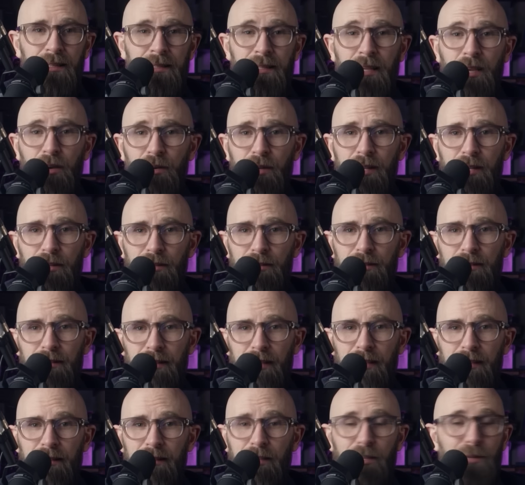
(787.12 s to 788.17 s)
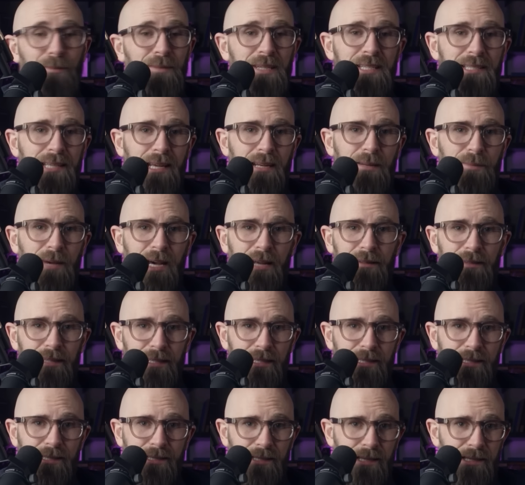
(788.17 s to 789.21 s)
The only good thing that can be said about
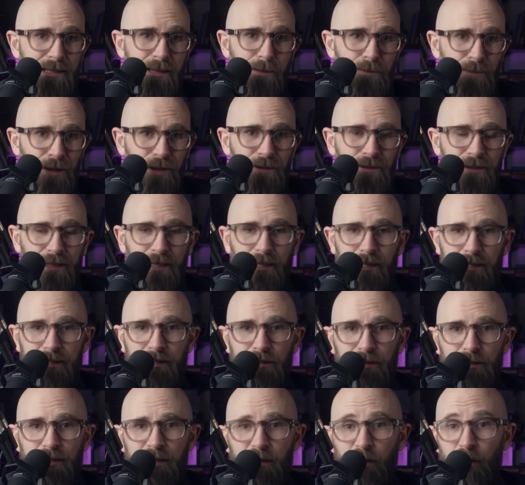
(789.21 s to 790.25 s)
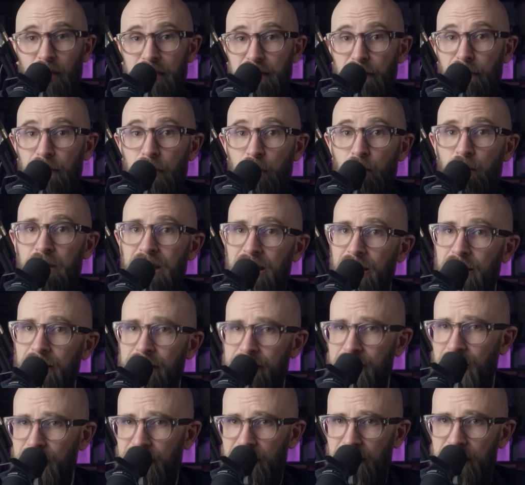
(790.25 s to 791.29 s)
this is that both the articles, quite a few
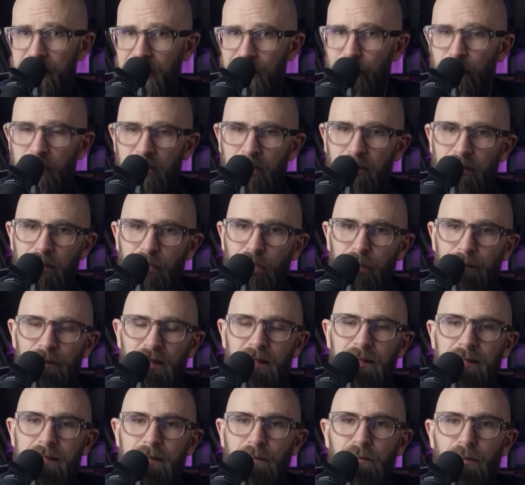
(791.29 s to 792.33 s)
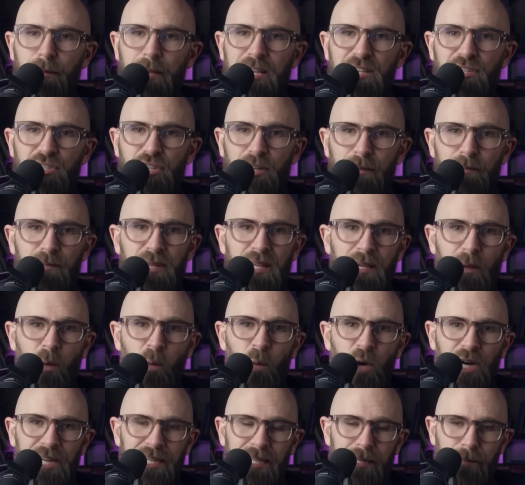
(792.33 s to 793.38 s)
years out of date, we can only hope that this information being
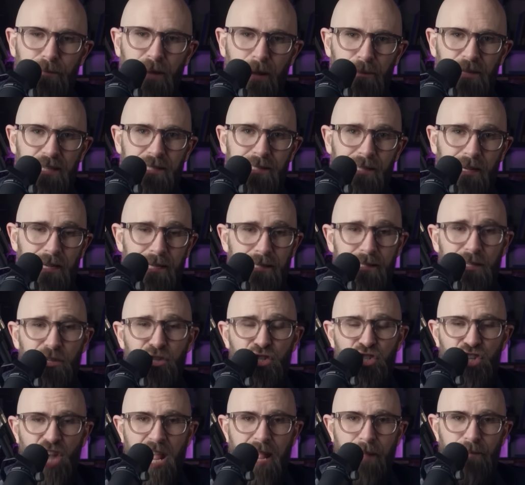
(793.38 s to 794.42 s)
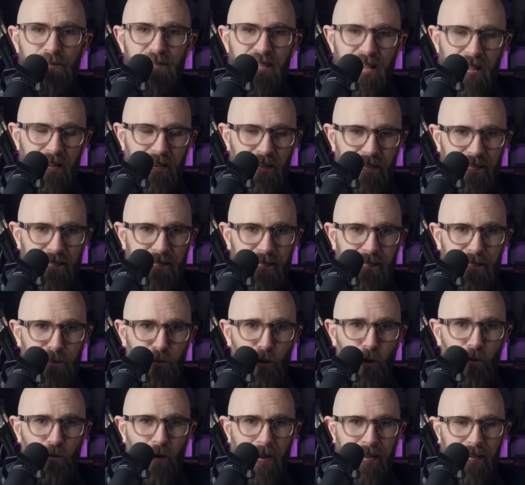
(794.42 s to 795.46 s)
widely publicized has shamed airlines into
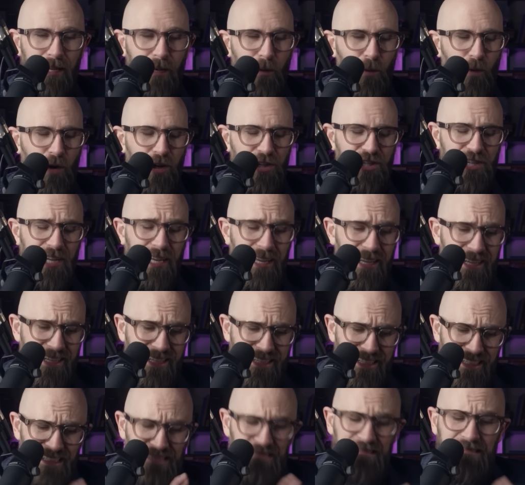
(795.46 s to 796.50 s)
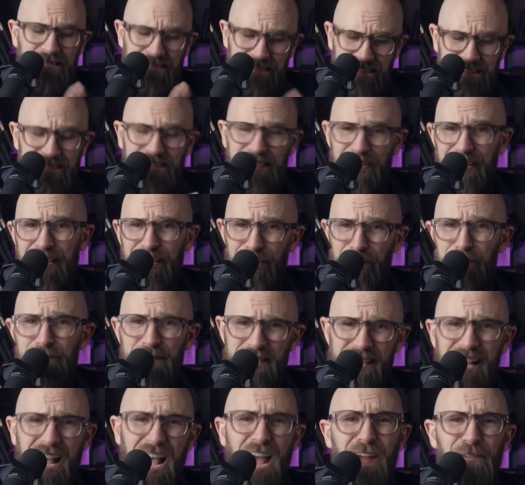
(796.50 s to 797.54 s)
more regular washing. I hope
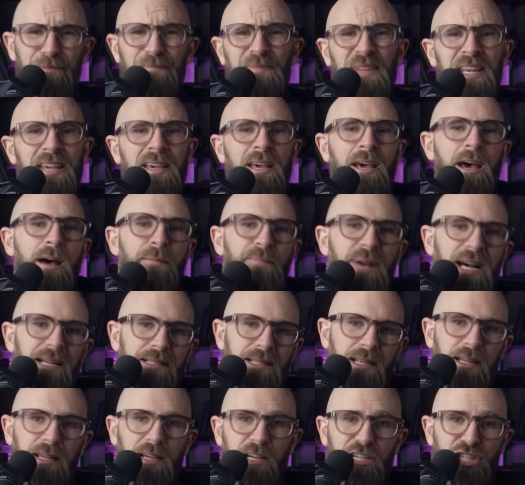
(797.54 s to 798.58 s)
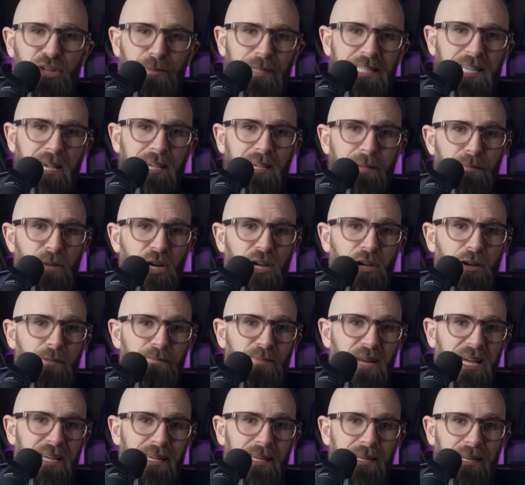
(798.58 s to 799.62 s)
so. Personally, I should be taking my own
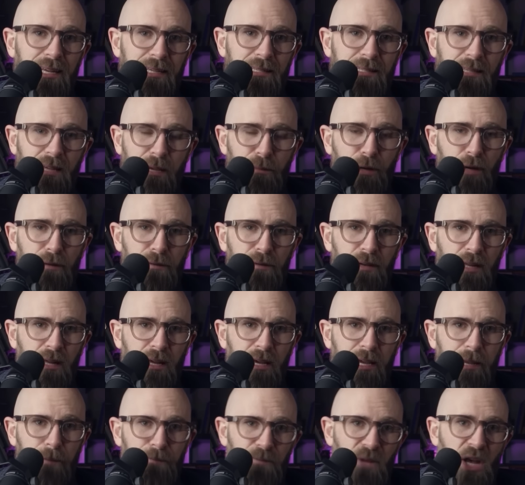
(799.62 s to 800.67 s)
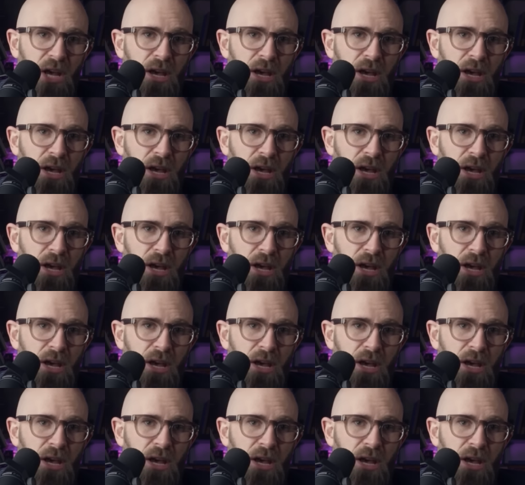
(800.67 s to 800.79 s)
blanket next time I fly.